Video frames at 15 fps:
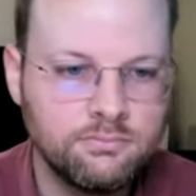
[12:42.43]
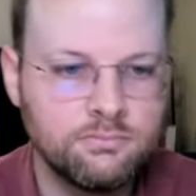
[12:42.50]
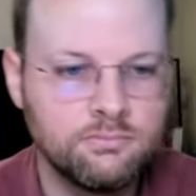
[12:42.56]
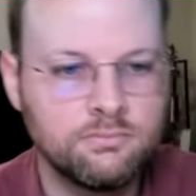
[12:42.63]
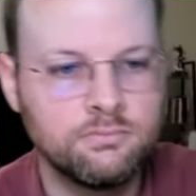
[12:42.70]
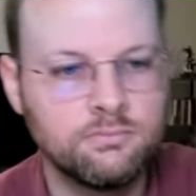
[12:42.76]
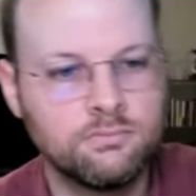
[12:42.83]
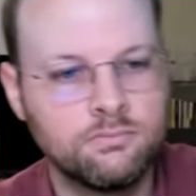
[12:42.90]

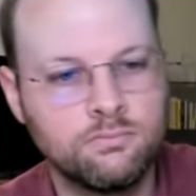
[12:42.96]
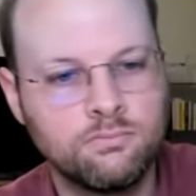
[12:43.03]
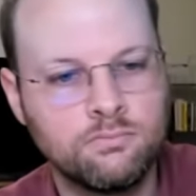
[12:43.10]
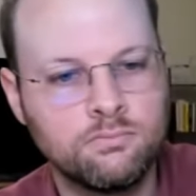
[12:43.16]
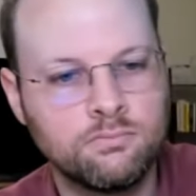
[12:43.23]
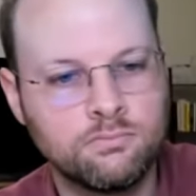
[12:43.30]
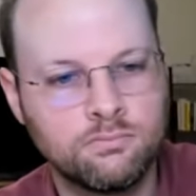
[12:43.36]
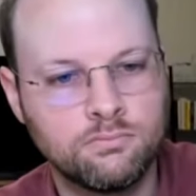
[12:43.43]

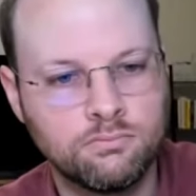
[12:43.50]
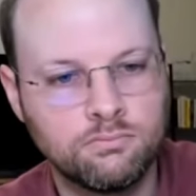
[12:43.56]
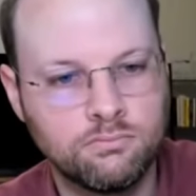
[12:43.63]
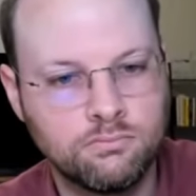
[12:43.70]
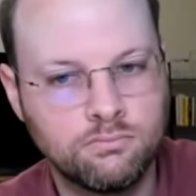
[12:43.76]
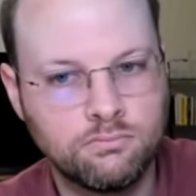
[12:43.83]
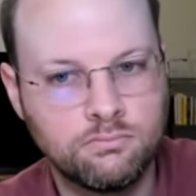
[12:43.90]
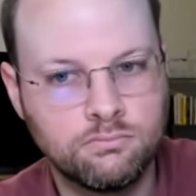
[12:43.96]

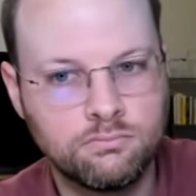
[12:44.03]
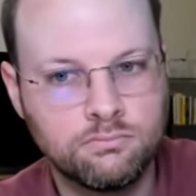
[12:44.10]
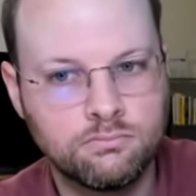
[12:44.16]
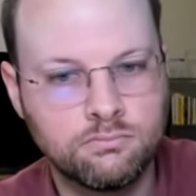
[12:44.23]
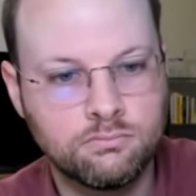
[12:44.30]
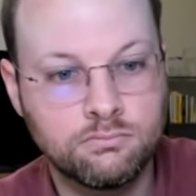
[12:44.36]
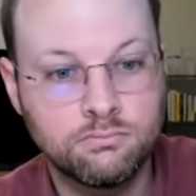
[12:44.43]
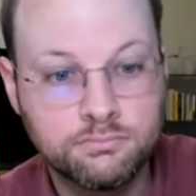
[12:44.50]

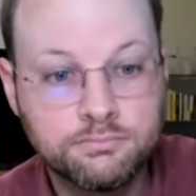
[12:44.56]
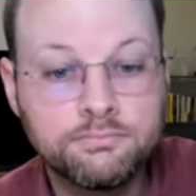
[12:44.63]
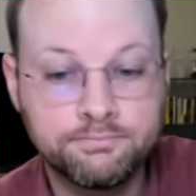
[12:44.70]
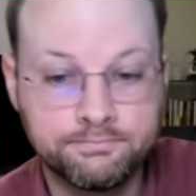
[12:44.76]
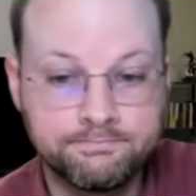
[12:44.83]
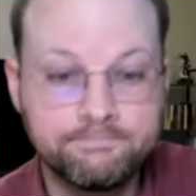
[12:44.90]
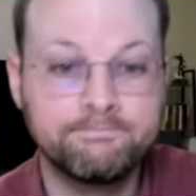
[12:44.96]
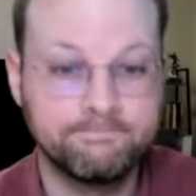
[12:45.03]

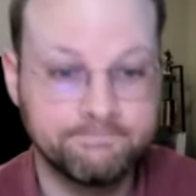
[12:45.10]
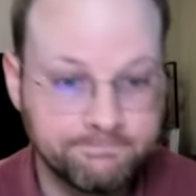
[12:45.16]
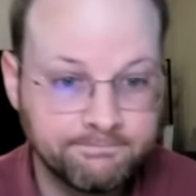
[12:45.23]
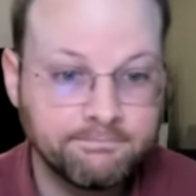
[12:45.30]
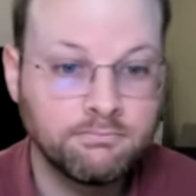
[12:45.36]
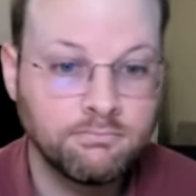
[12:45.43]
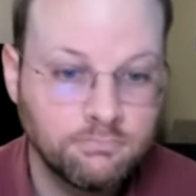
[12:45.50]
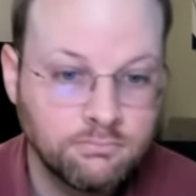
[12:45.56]

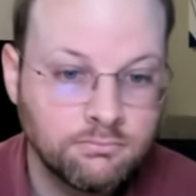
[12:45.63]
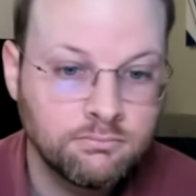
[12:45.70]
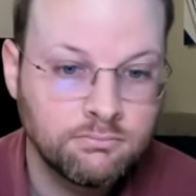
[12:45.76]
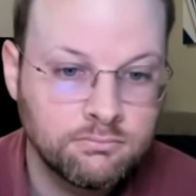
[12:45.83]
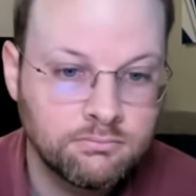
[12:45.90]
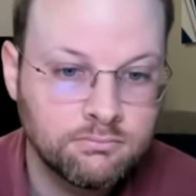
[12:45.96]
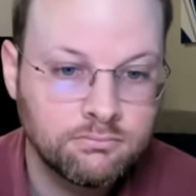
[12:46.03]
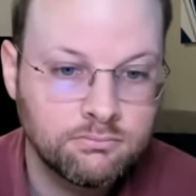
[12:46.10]

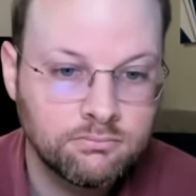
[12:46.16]
No words are spoken by the person on screen.